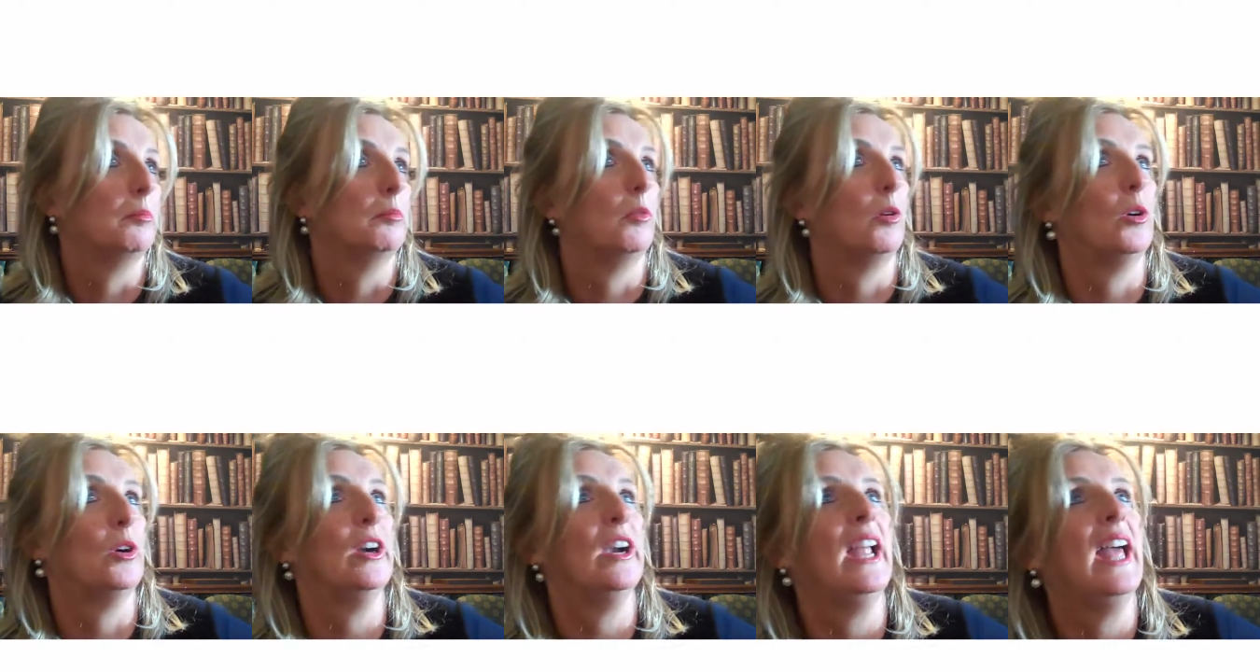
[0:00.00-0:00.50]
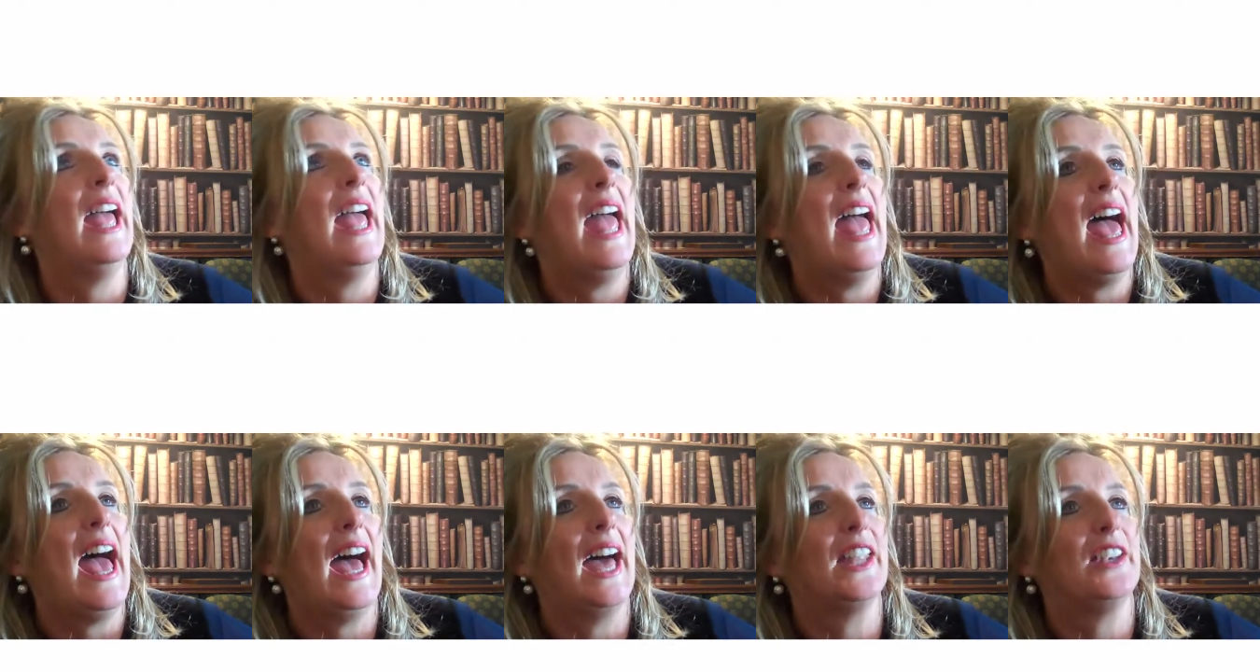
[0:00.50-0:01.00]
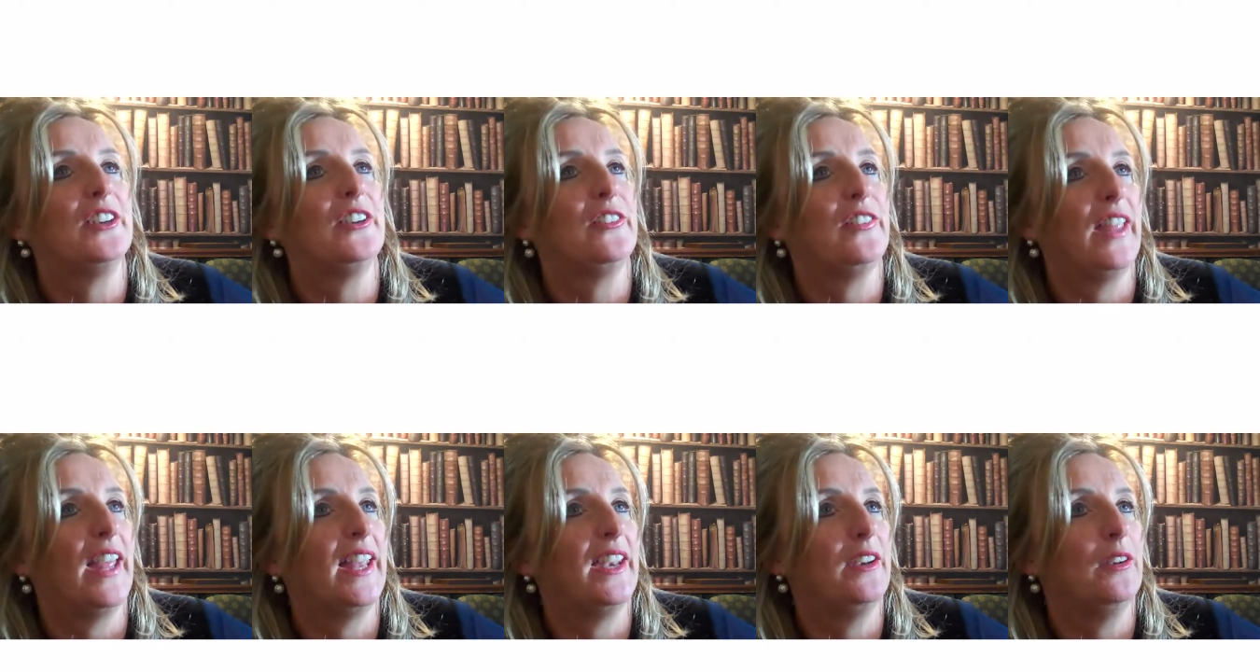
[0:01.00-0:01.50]
more, and
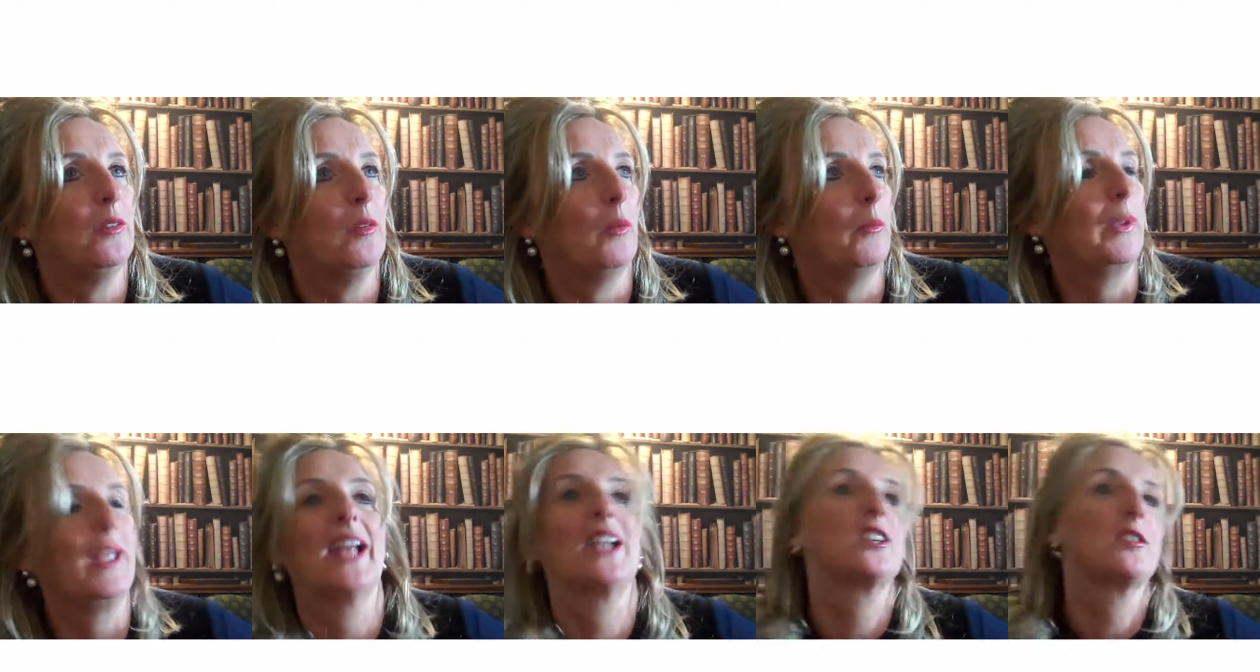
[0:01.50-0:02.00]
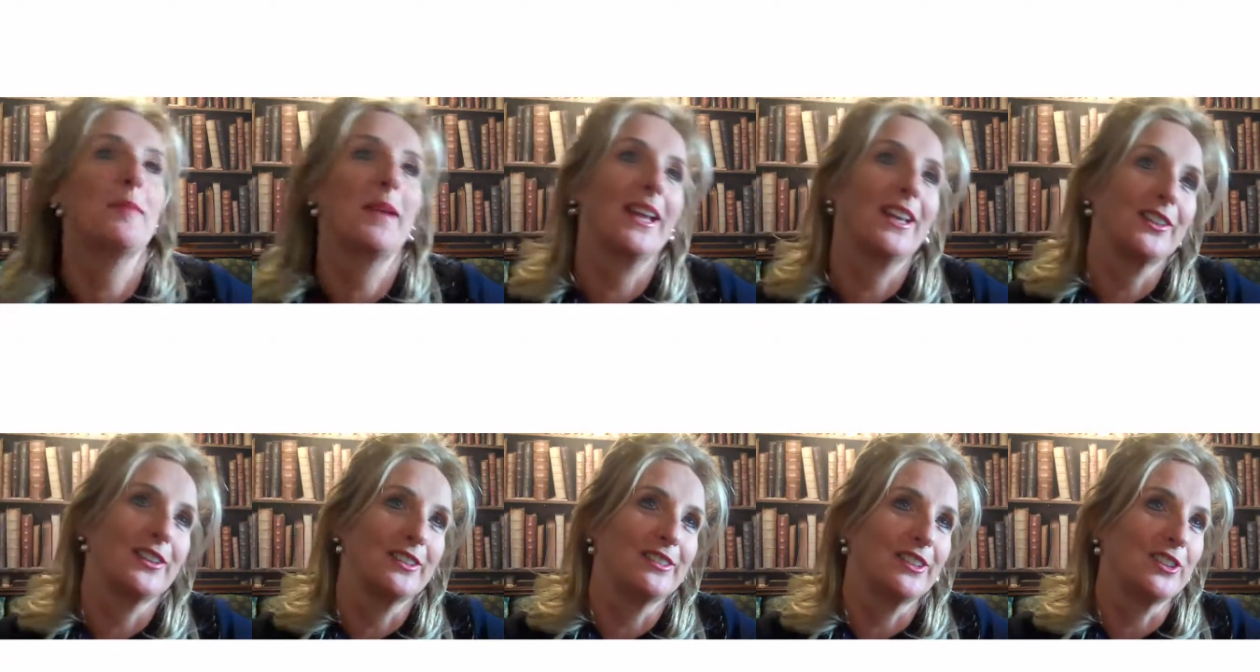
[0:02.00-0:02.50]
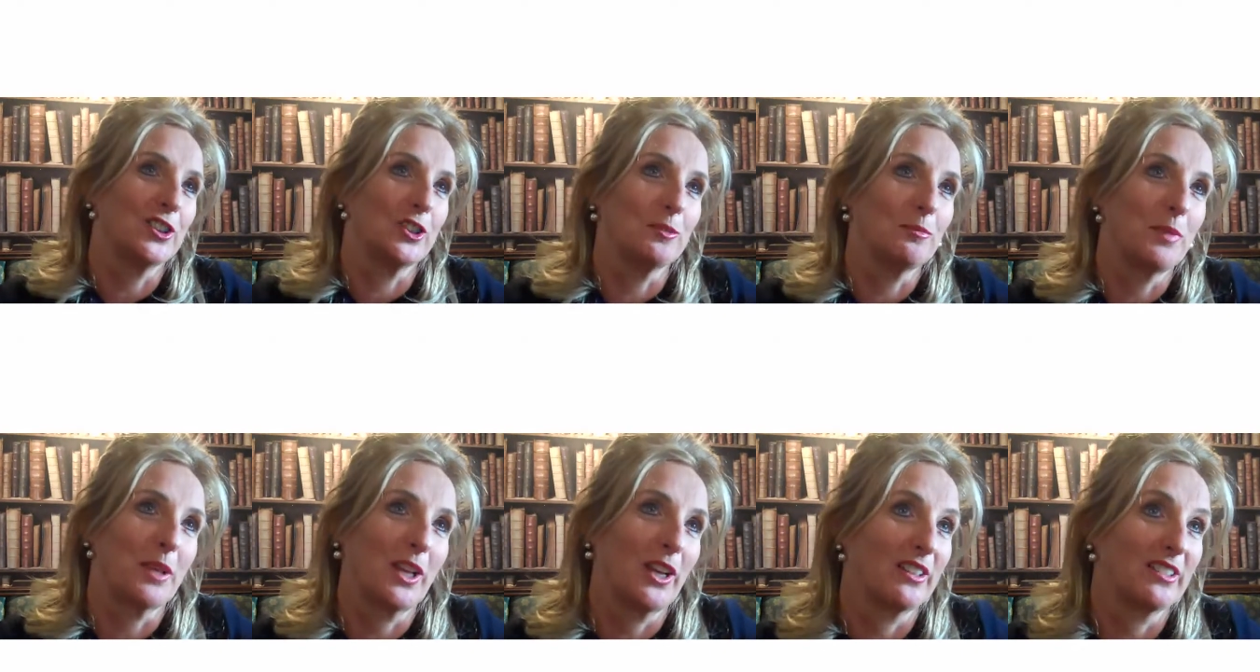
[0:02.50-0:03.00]
then we had to make a decision,
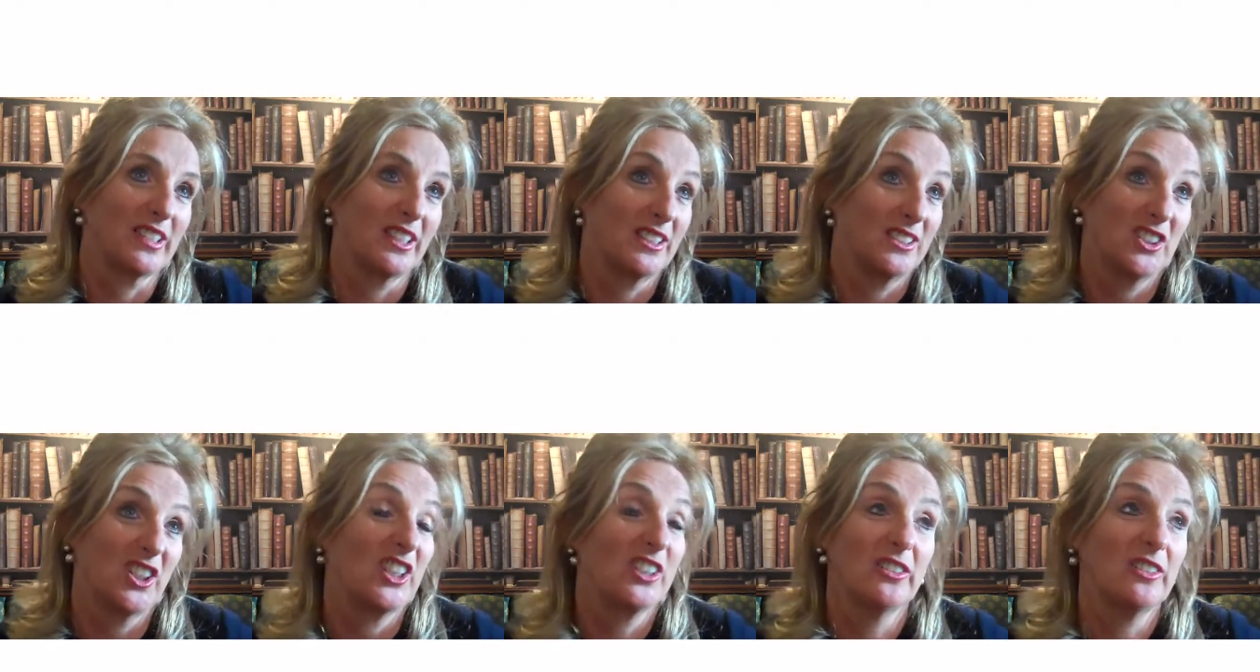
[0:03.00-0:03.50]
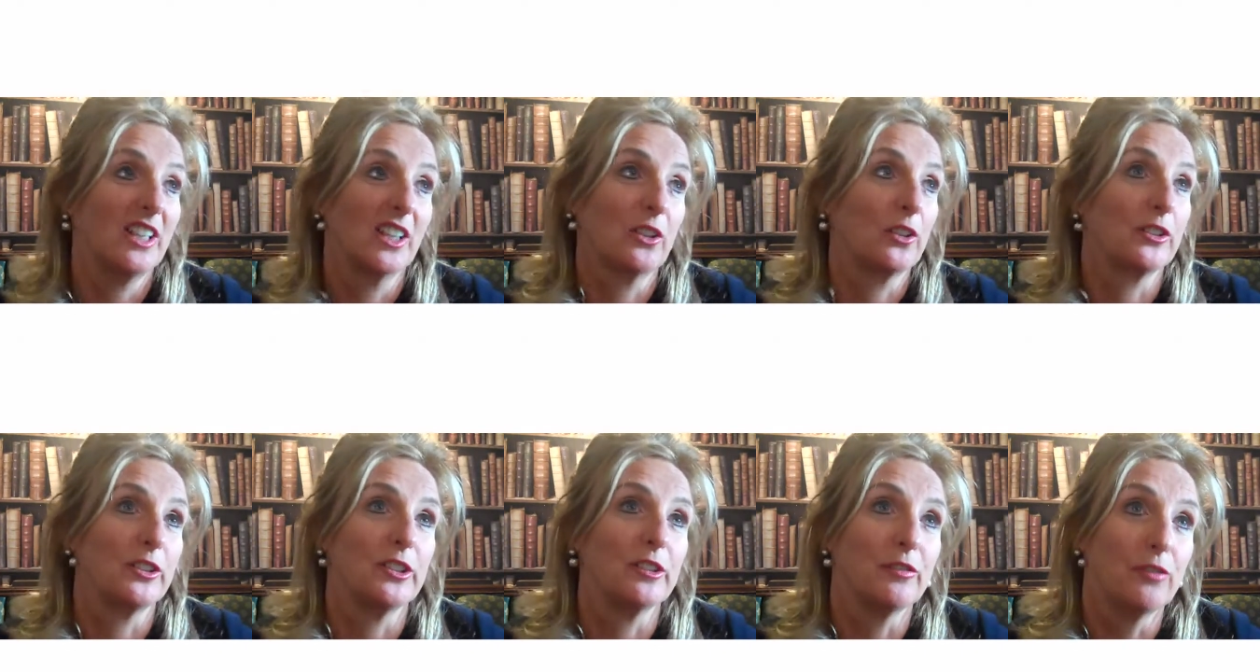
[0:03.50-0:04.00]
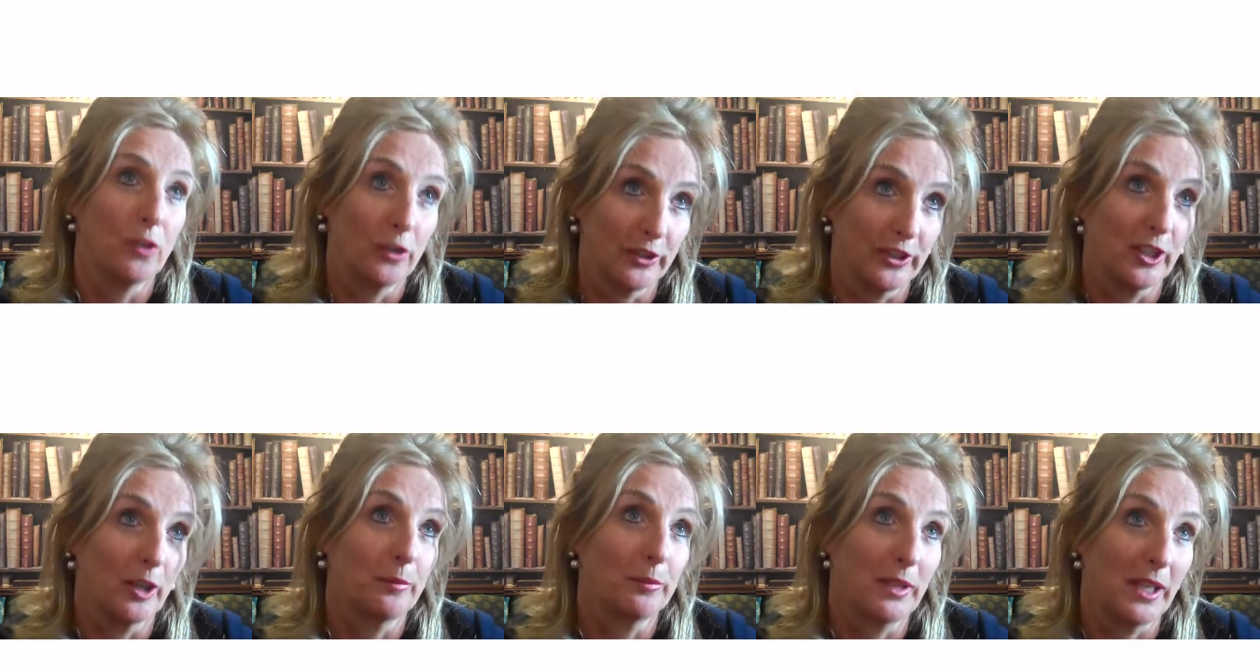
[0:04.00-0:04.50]
because I genuinely couldn't afford the
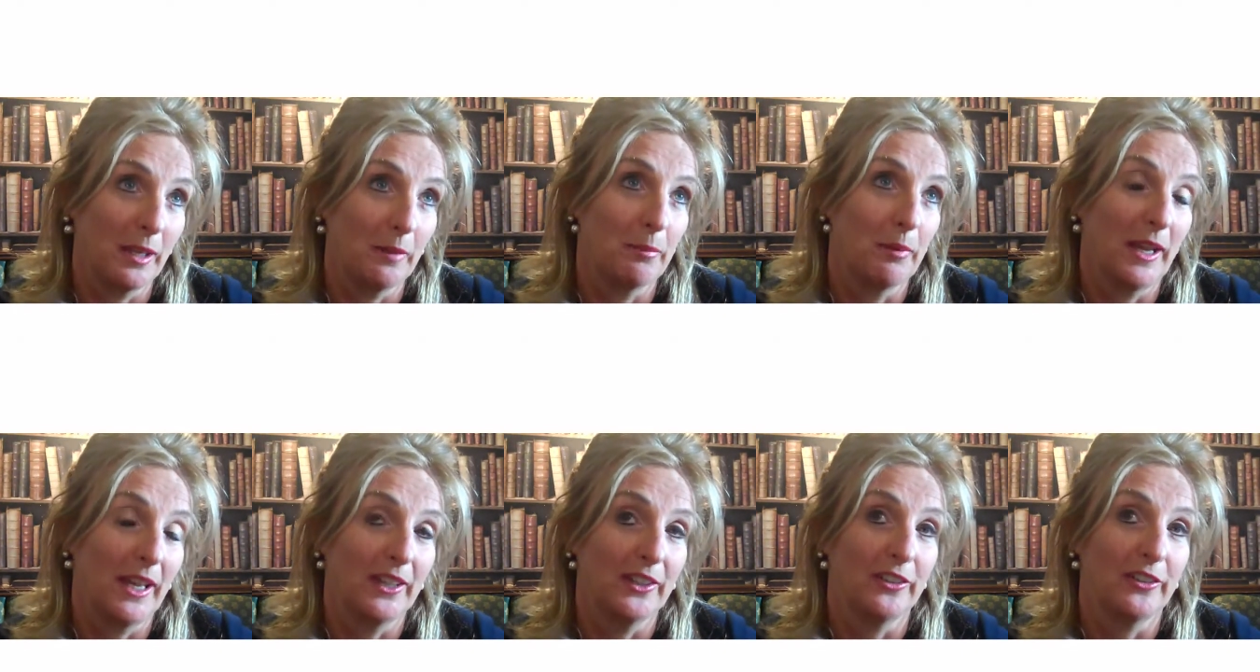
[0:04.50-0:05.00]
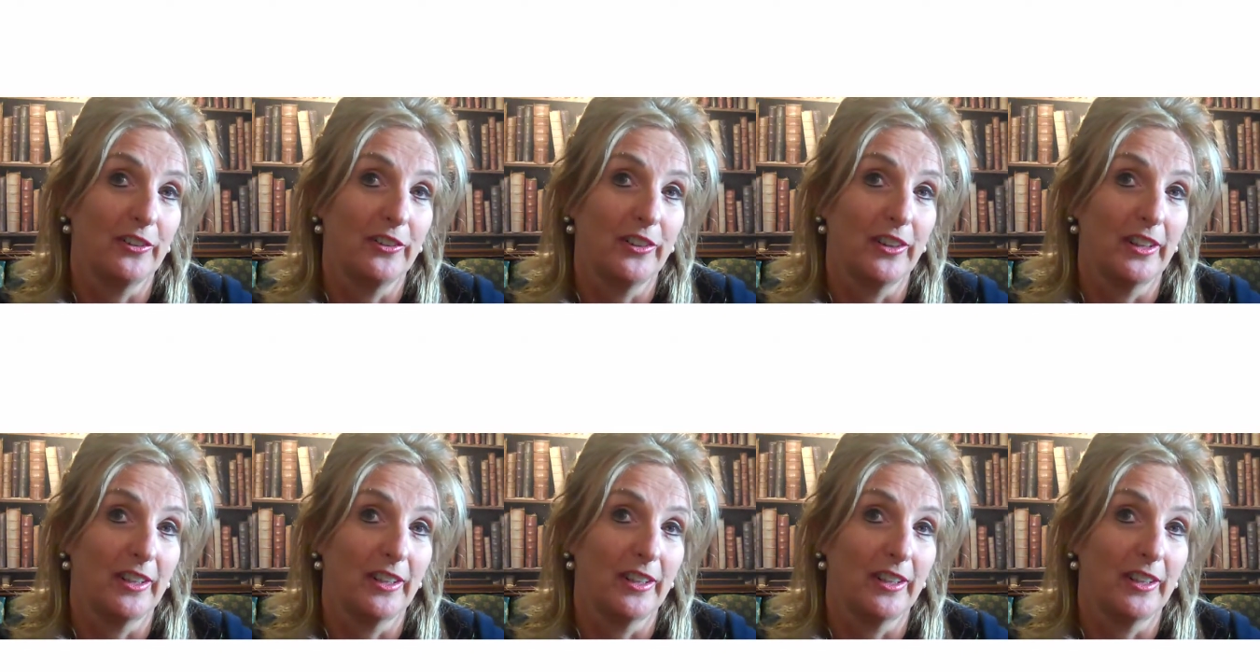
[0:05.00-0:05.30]
upkeep, and